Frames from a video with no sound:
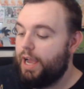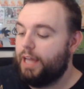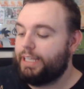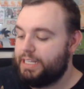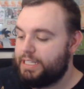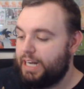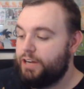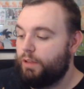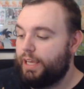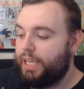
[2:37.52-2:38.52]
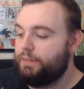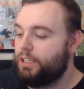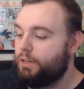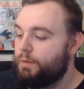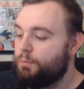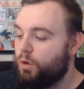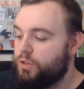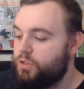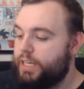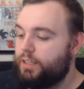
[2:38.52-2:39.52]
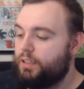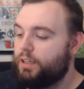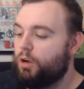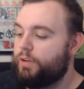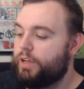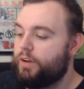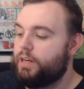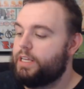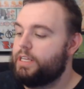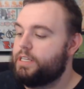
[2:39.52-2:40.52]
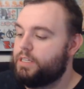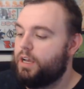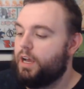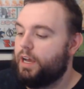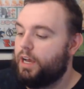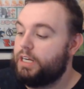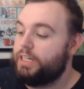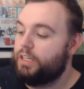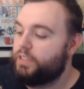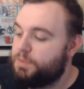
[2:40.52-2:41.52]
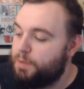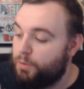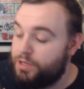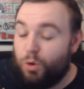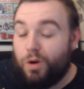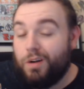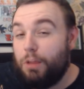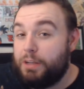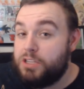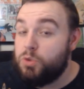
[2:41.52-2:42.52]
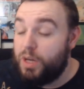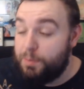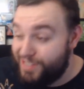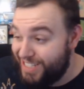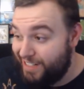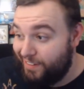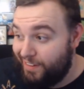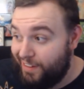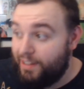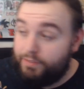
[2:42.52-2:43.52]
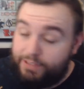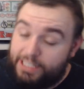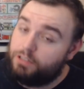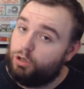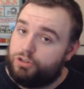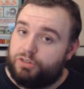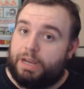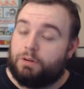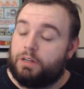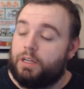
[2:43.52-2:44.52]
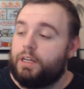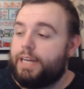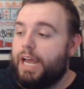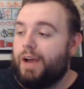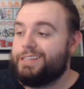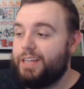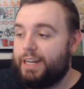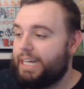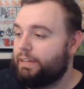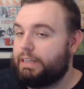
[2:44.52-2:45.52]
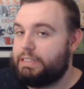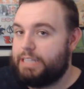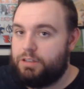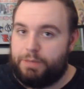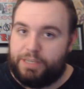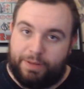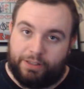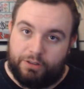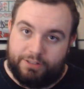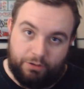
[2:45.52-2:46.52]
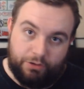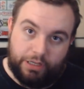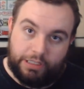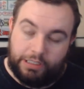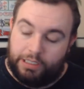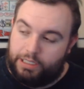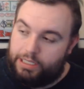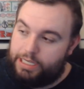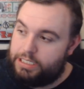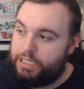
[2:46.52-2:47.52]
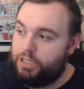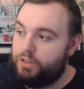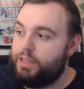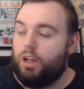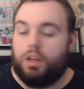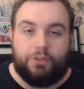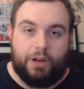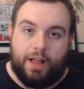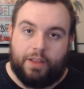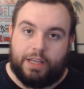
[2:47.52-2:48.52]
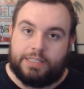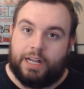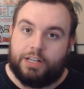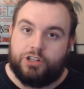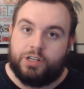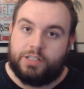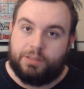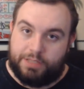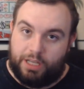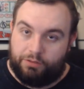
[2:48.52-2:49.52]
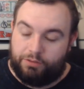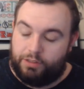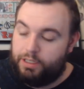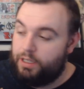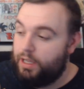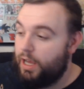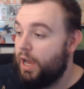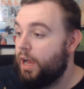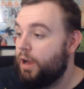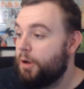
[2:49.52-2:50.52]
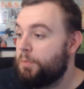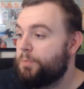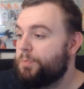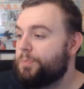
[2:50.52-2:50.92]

like I said, I do like him a little bit more. So take a look over here at his uh, Unyielding Spirit. Restore on health by 20%. That's a large amount. Now, it's not allies. That's what makes Piccolo so good is he heals all of your allies, not just himself. Um,